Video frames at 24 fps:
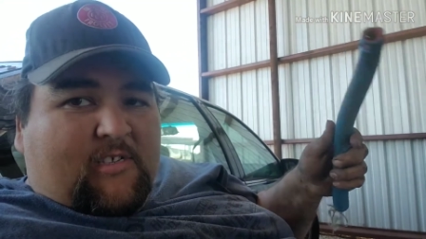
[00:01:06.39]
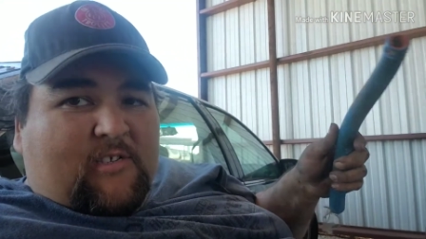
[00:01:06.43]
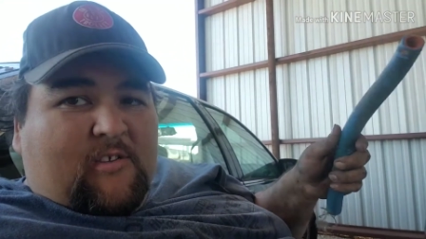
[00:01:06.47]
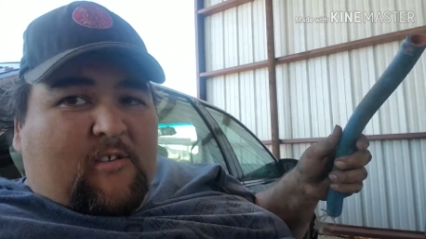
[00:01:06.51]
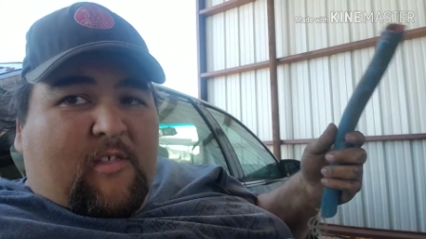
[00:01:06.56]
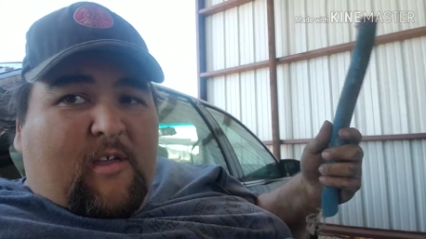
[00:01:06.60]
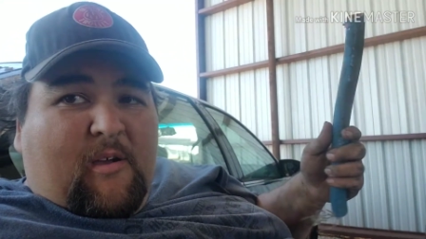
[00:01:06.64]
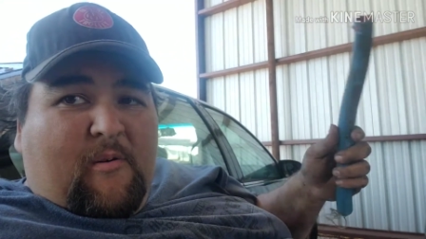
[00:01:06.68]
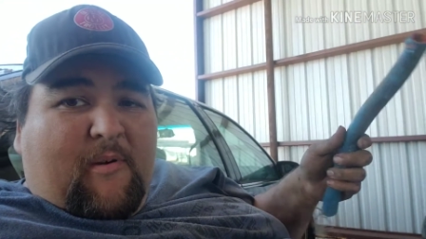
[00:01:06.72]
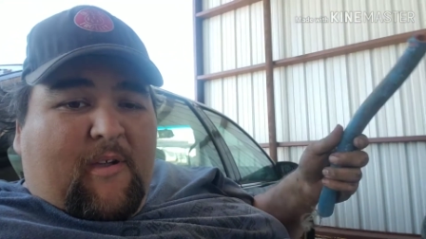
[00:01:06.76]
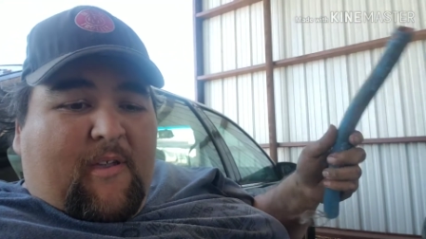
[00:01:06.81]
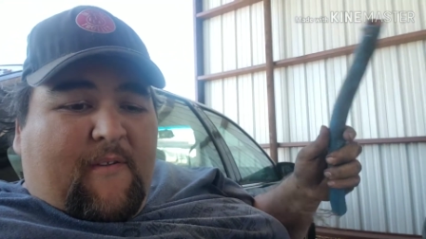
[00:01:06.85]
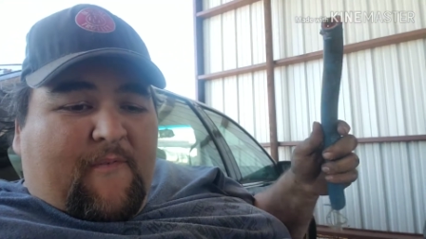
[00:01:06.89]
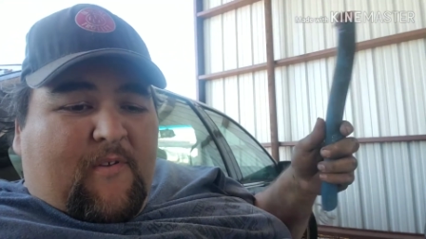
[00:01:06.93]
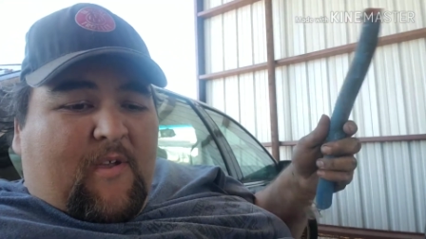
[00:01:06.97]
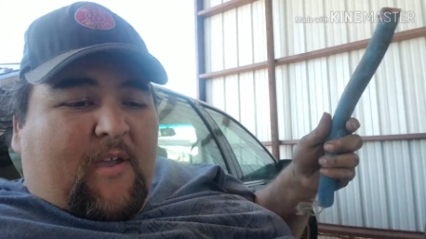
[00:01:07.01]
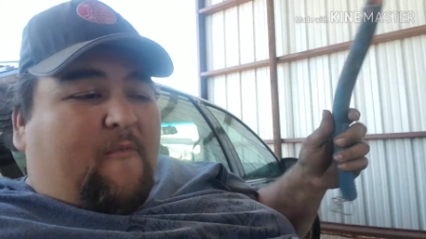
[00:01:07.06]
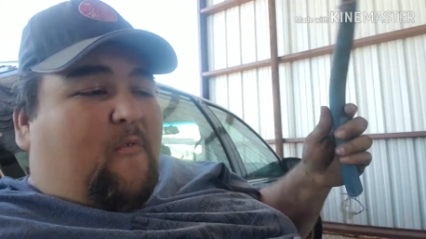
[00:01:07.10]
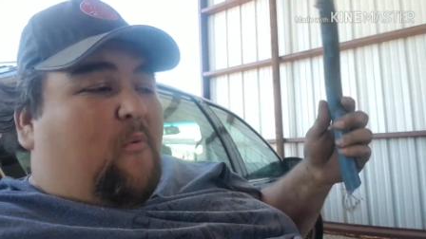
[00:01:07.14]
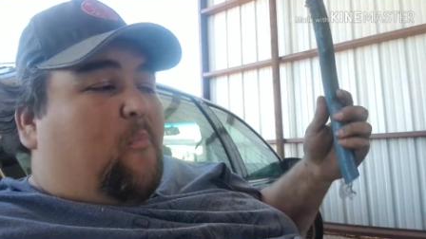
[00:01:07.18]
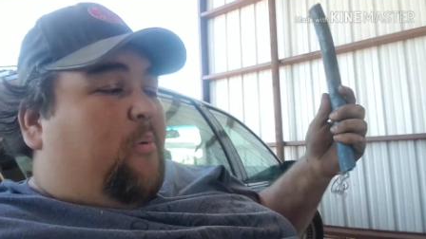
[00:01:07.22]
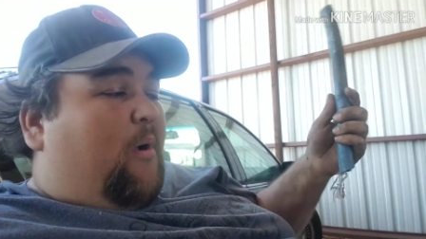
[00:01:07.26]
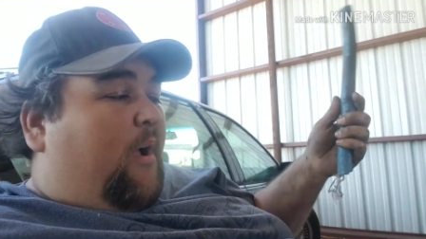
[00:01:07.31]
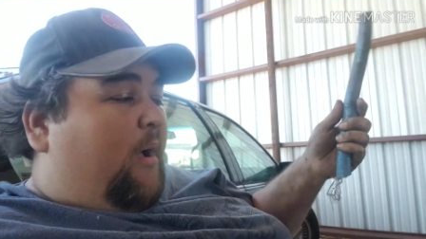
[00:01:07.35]
so that way if you
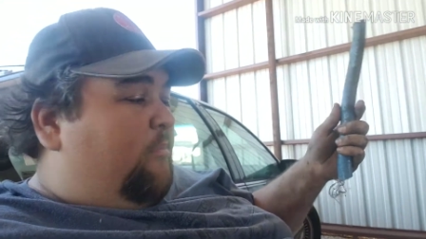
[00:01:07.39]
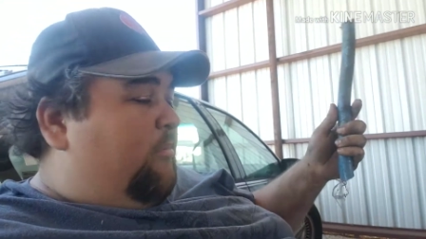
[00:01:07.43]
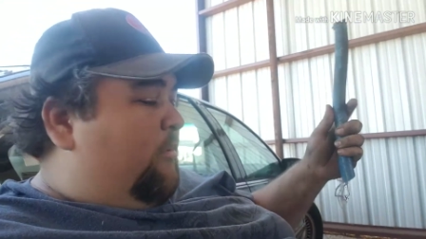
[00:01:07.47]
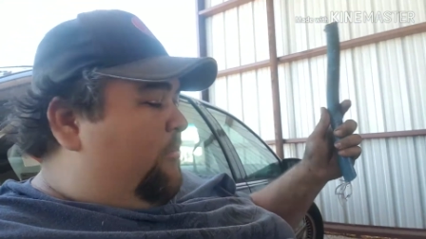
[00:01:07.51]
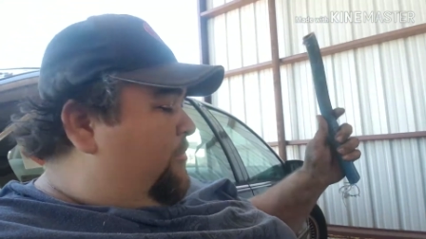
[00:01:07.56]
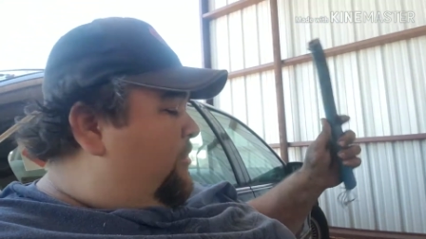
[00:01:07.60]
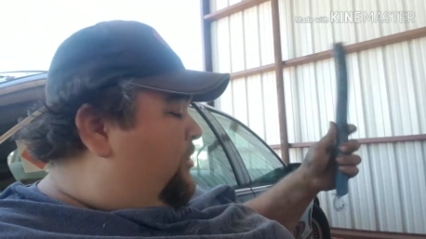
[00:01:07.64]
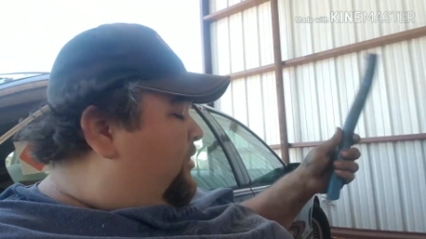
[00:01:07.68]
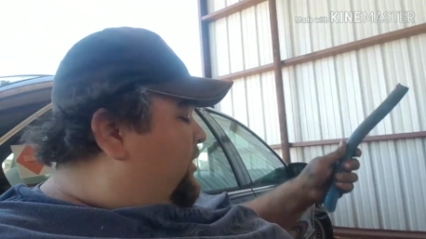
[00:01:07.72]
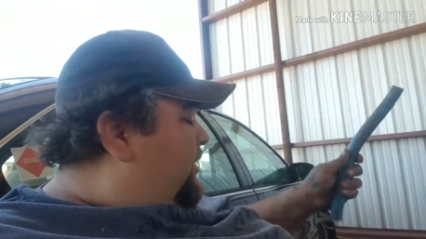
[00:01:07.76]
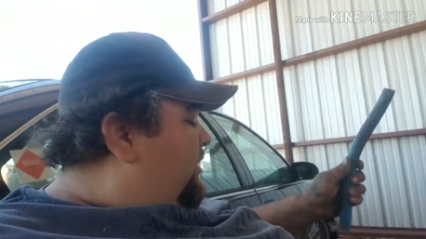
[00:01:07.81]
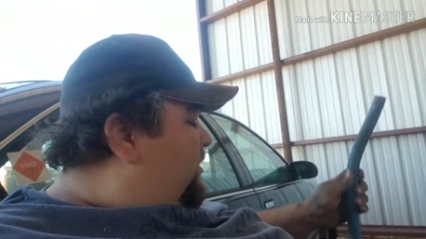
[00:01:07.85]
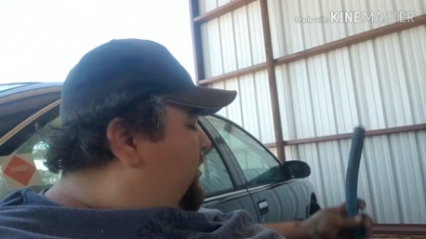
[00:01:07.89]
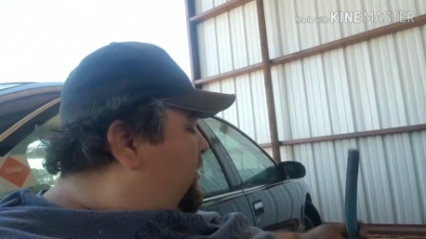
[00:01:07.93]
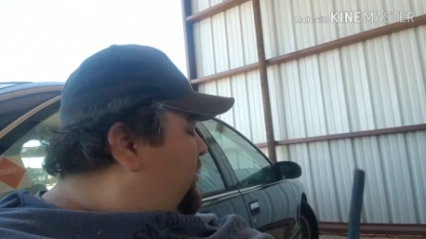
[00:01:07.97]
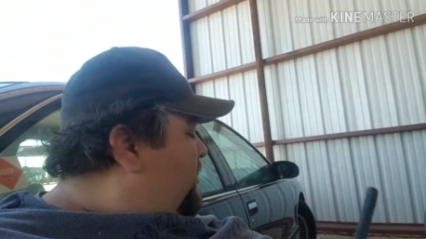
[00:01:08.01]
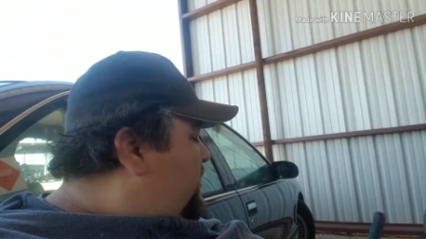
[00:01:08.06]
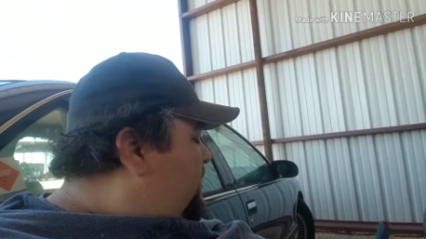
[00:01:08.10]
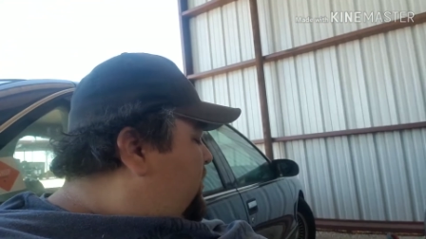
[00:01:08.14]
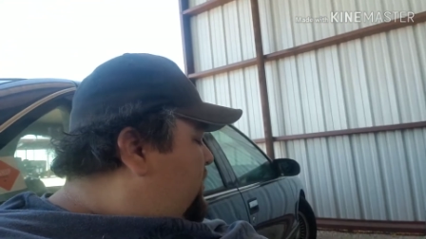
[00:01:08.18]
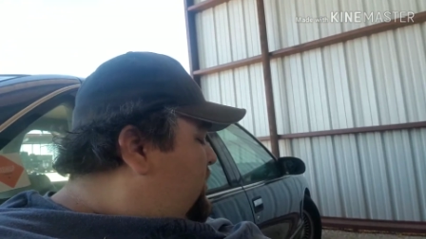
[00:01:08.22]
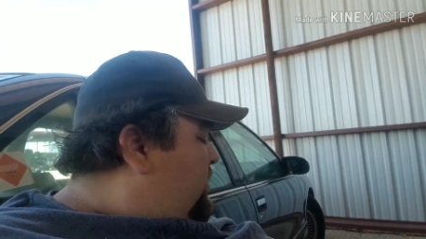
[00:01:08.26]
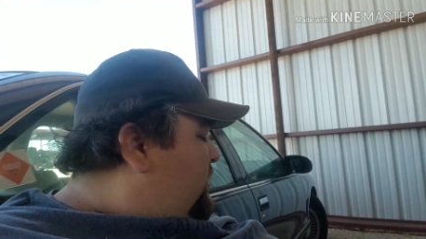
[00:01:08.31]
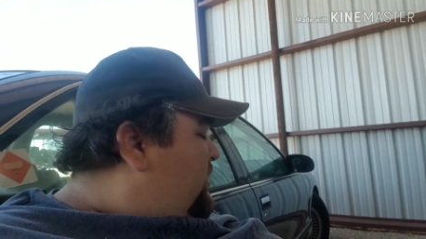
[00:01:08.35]
have a problem, you can
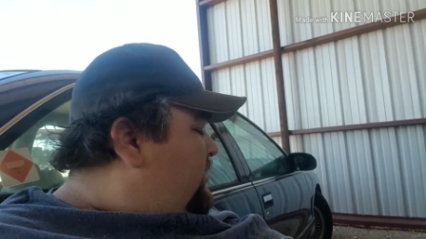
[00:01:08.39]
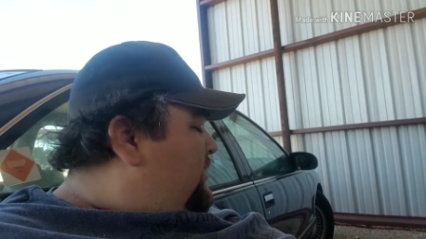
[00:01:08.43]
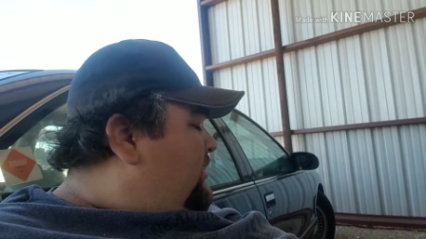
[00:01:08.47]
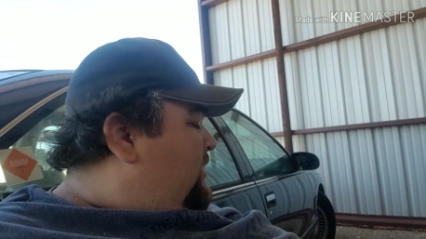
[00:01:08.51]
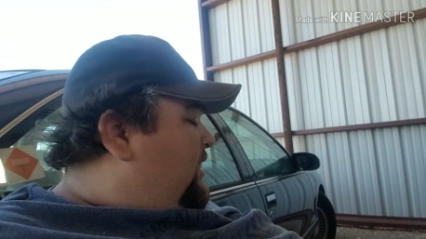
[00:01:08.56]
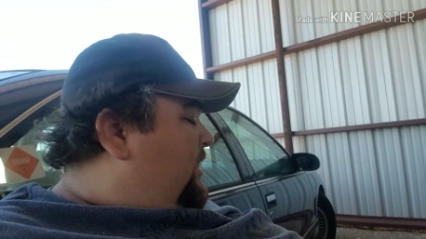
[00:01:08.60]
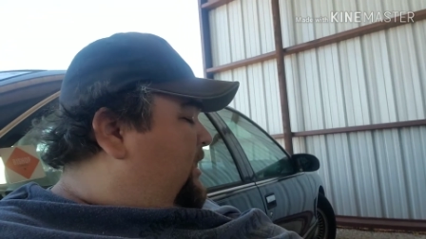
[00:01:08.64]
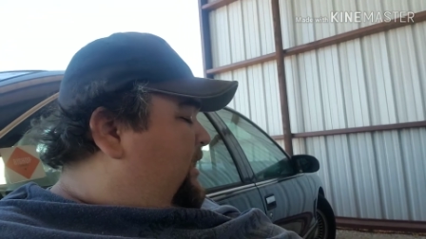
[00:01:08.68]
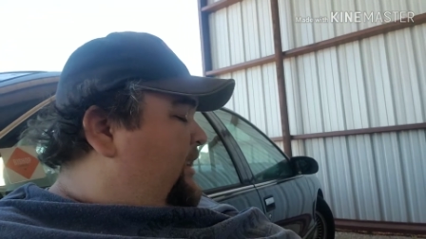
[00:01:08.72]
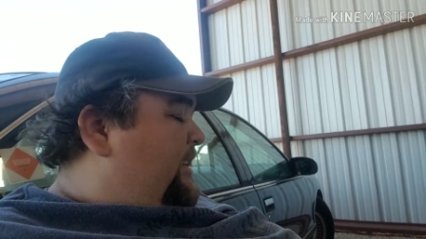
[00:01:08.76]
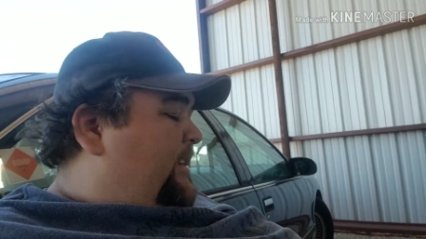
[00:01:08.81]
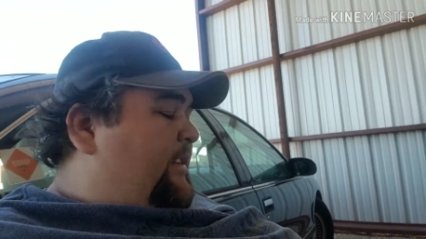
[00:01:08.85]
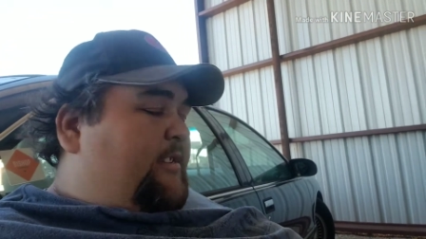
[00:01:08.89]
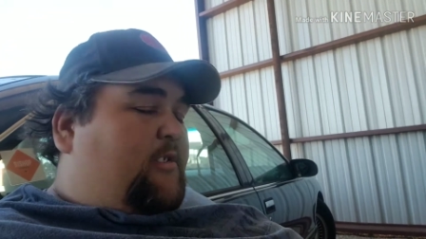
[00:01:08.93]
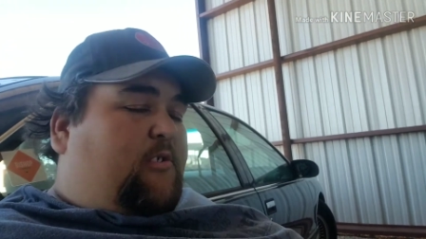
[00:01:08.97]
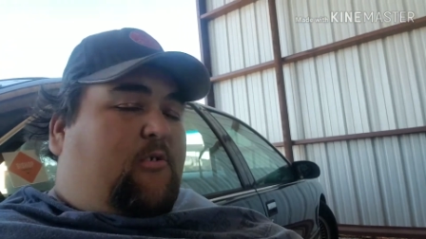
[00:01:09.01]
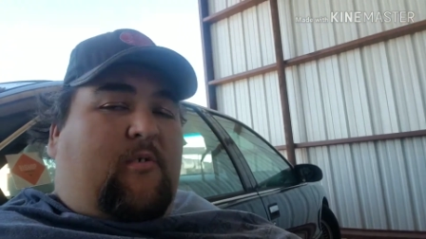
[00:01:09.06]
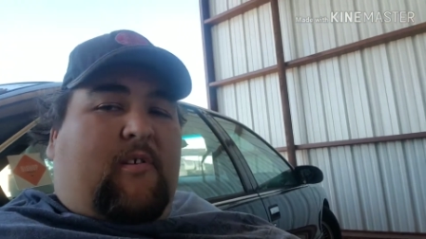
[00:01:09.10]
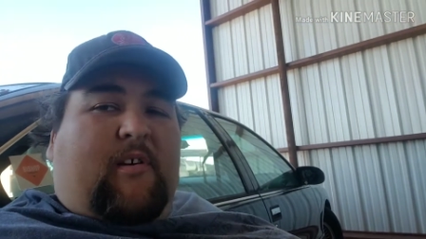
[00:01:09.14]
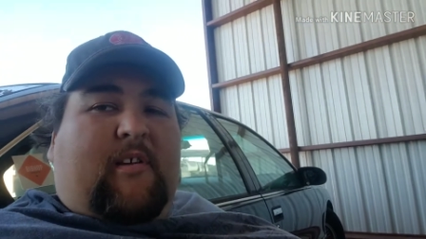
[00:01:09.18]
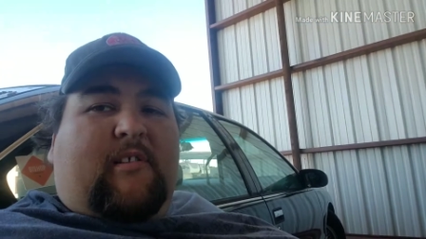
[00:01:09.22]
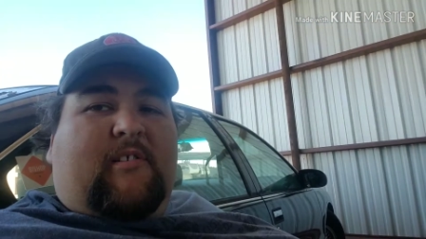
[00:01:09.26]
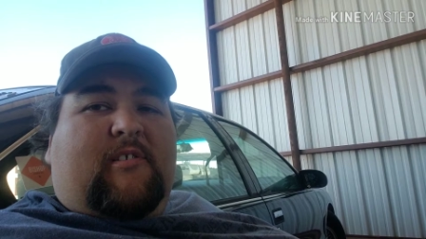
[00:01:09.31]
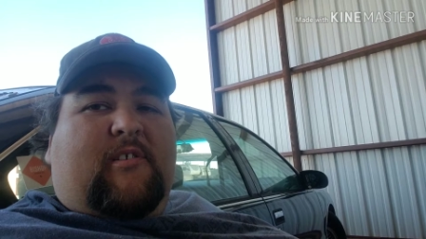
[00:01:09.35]
get
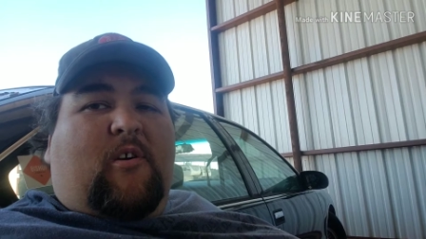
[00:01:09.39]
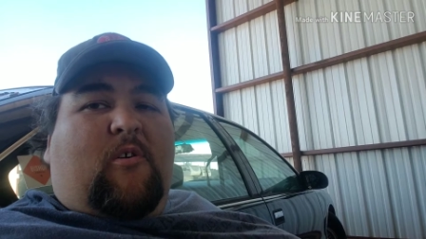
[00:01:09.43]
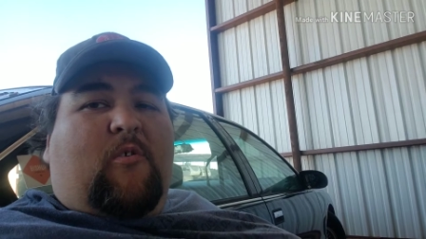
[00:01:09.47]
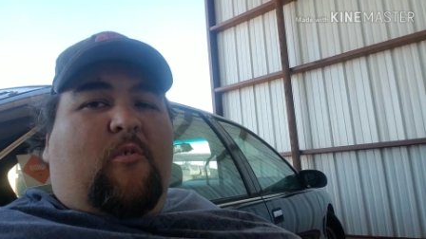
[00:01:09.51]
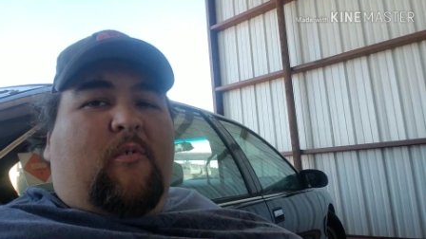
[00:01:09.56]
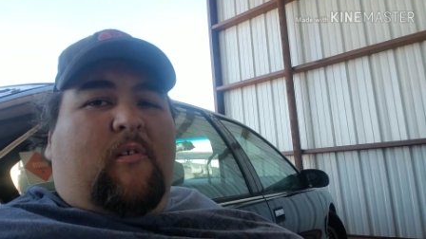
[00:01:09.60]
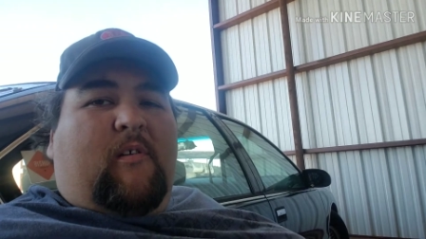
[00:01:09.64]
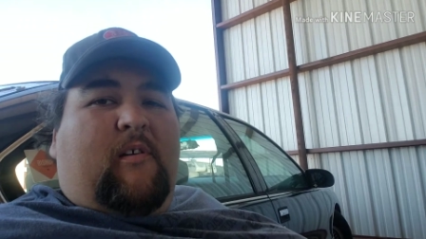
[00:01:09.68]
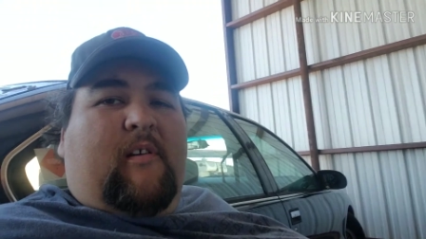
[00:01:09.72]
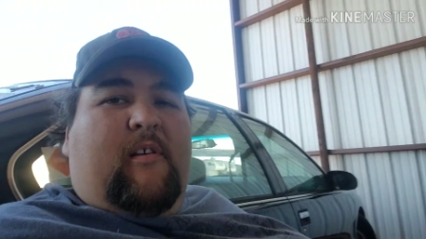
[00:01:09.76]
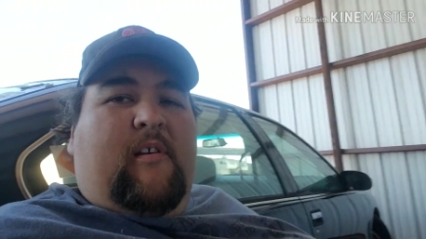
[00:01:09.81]
to it. So,